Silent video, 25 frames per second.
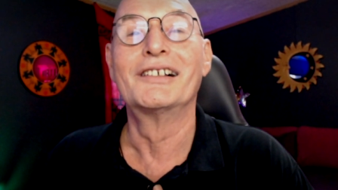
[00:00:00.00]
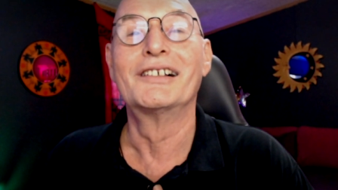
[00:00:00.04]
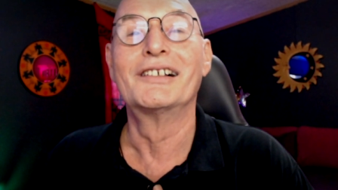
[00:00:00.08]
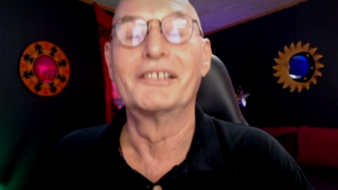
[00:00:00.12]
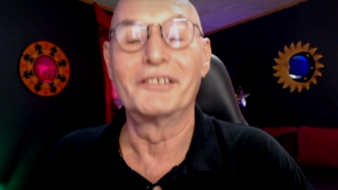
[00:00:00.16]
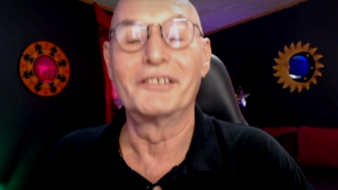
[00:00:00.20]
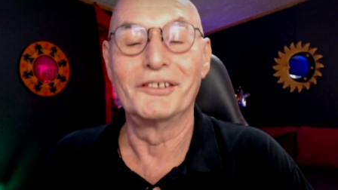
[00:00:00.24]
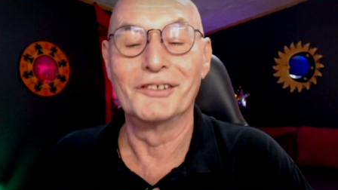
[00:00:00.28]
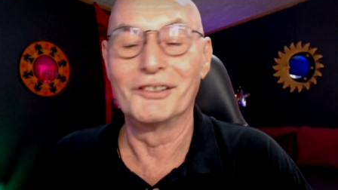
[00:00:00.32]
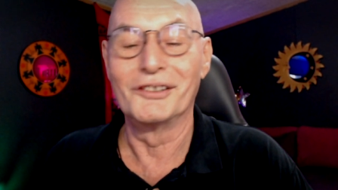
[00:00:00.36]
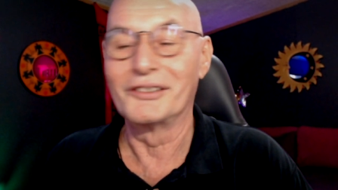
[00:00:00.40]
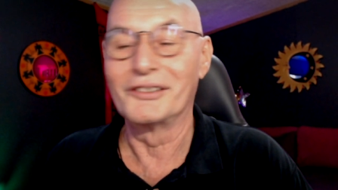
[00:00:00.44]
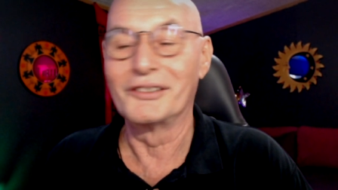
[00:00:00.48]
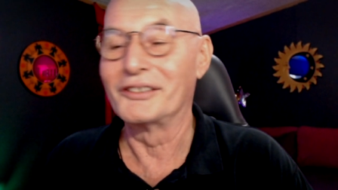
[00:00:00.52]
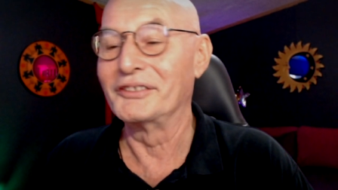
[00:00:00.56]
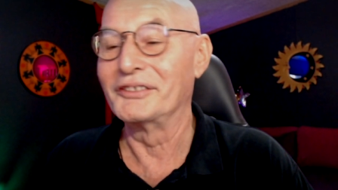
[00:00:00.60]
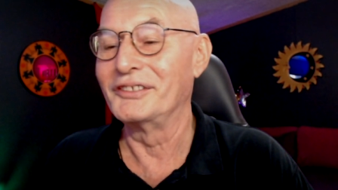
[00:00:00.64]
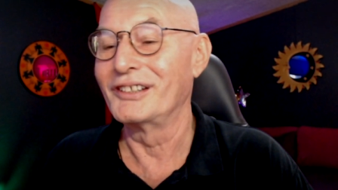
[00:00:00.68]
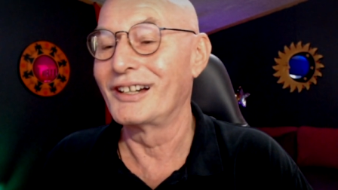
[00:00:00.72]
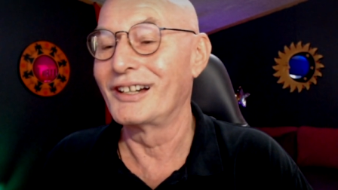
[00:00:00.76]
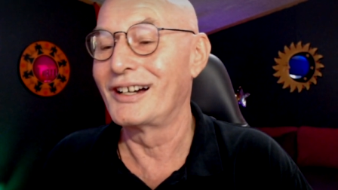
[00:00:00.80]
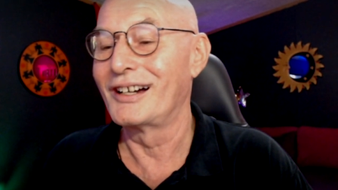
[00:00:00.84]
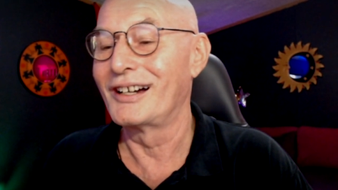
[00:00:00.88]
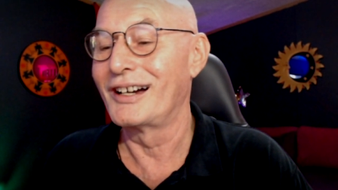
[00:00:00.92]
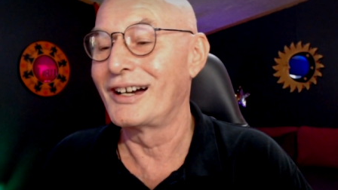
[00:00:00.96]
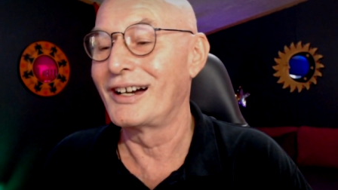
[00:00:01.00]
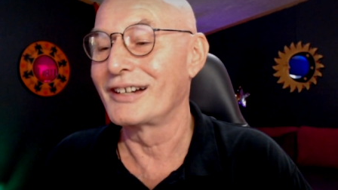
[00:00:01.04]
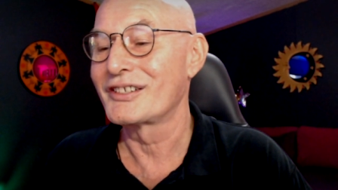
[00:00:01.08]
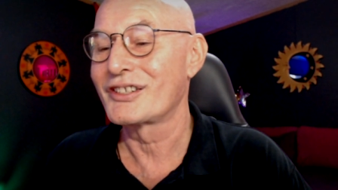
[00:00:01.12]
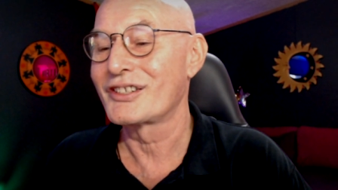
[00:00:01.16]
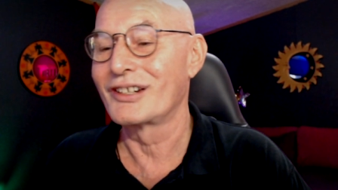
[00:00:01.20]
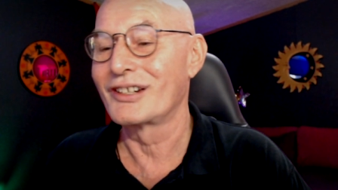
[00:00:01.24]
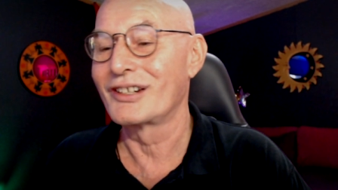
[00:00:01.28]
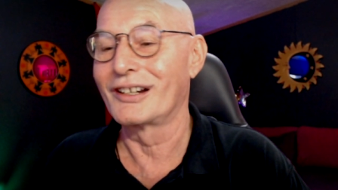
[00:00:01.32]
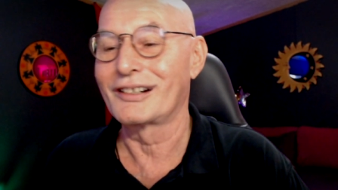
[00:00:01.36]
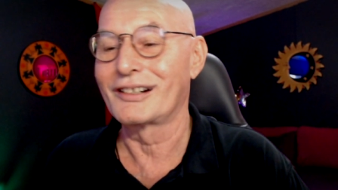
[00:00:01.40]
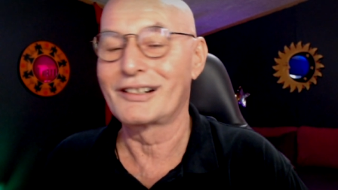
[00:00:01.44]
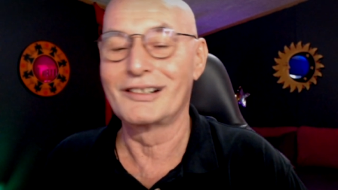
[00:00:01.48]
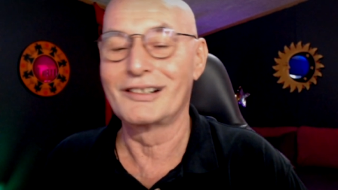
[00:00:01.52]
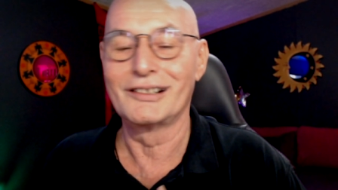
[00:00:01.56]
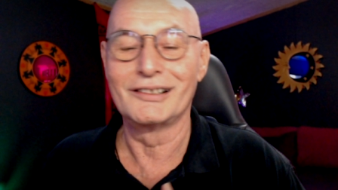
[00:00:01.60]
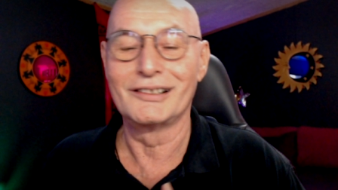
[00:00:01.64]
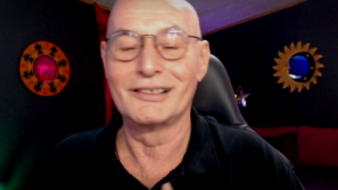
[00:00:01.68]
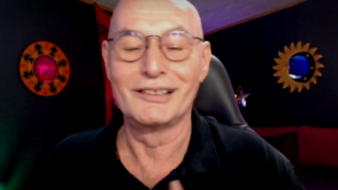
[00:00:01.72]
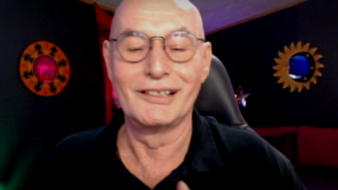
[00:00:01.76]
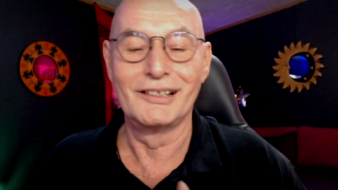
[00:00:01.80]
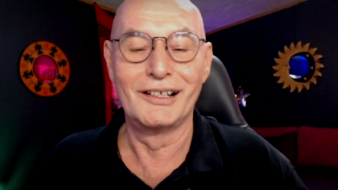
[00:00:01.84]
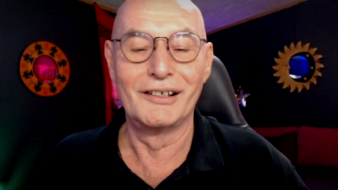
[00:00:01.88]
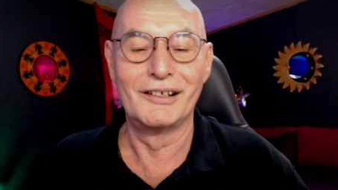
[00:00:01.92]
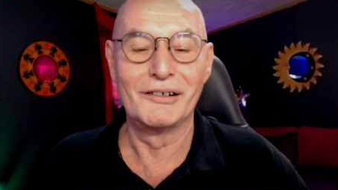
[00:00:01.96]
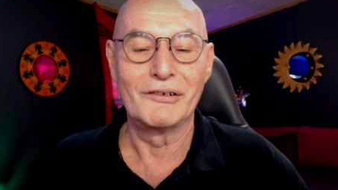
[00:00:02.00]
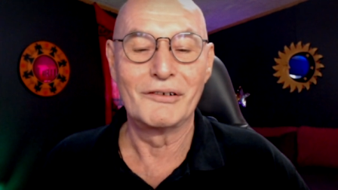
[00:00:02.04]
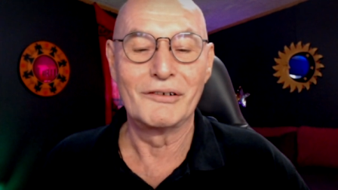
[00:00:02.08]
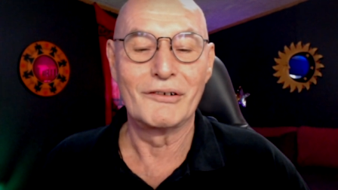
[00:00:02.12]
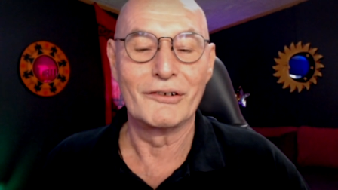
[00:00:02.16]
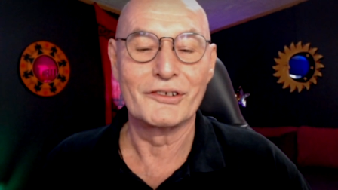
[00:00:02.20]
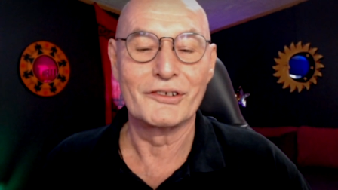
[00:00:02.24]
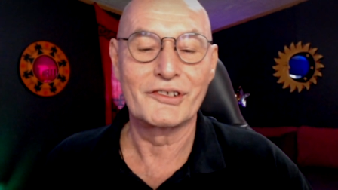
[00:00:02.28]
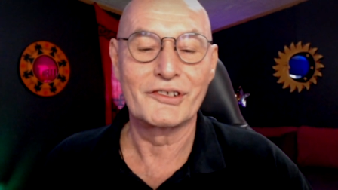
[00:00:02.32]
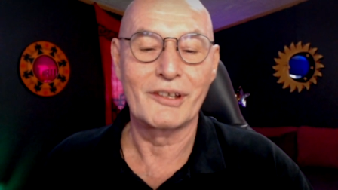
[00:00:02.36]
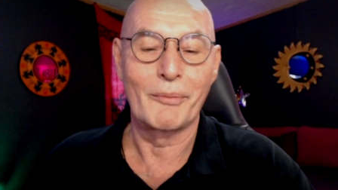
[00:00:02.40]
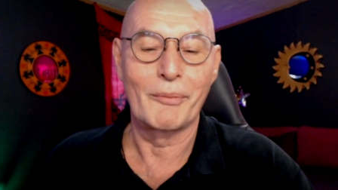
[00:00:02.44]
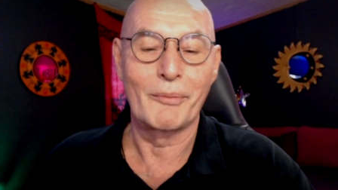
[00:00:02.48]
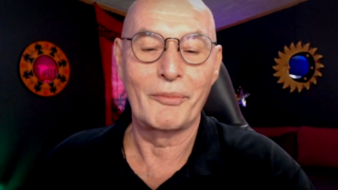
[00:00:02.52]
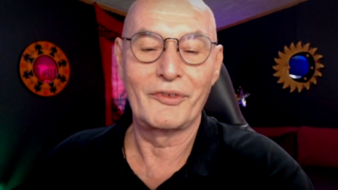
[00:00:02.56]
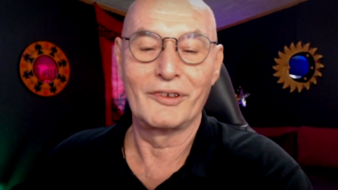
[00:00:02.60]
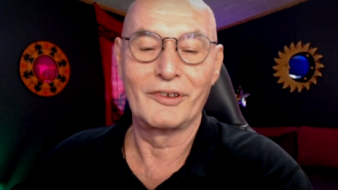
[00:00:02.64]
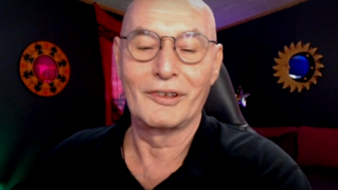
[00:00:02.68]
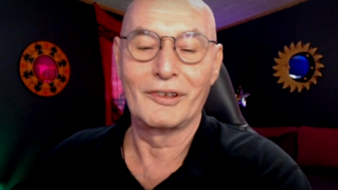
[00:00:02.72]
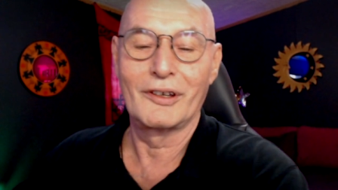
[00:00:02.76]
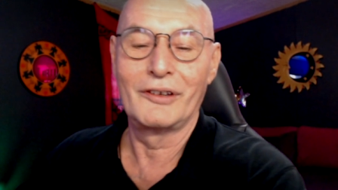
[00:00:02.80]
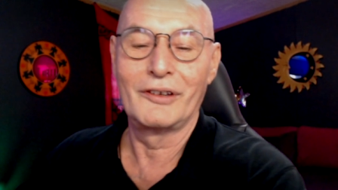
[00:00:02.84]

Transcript: you know, on your heart chakra or something